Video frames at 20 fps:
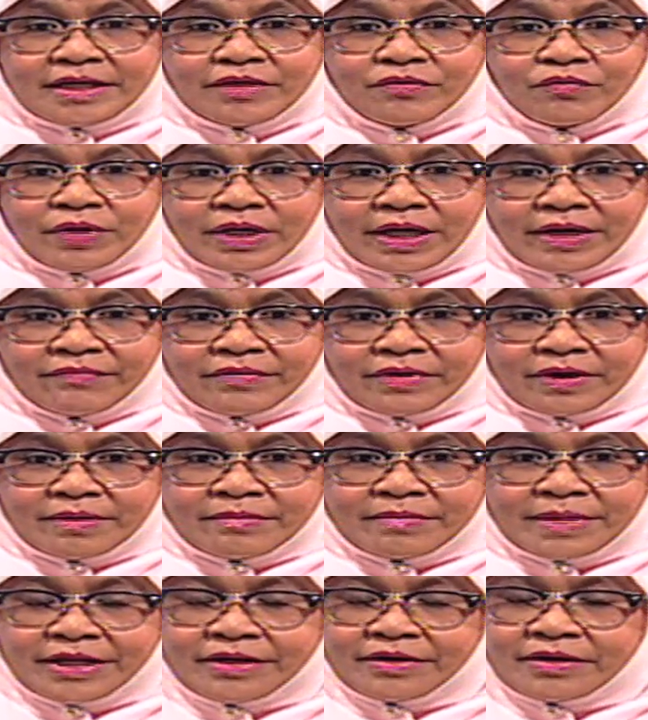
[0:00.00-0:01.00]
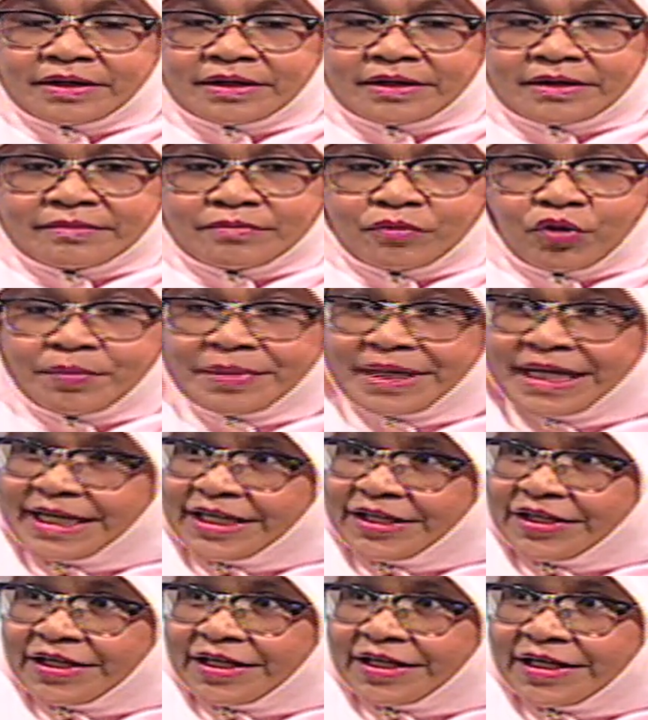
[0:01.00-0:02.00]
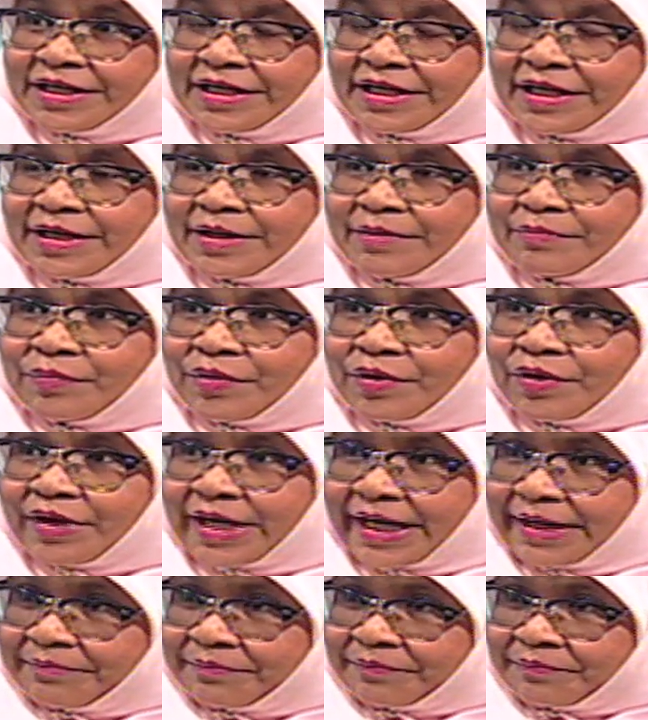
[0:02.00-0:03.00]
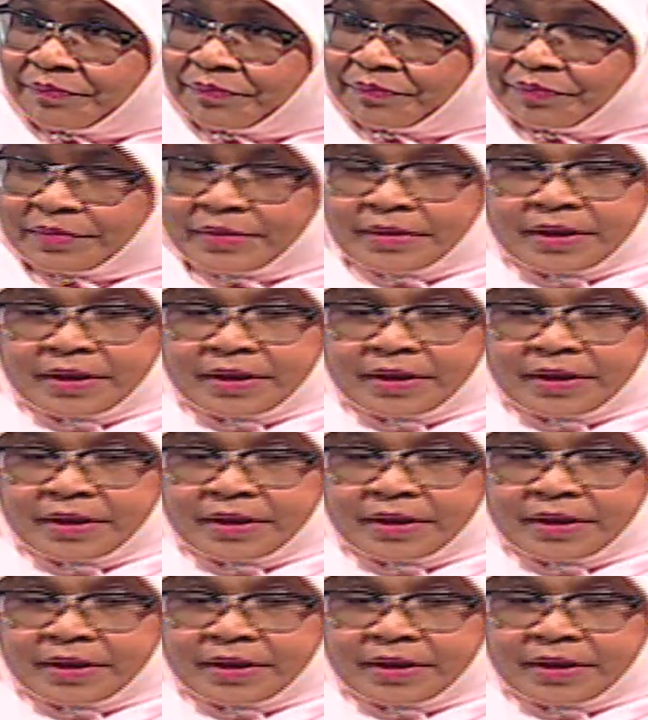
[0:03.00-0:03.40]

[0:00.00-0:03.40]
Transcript: And we have the mini, uh, mobility uh, program. Mm-hmm.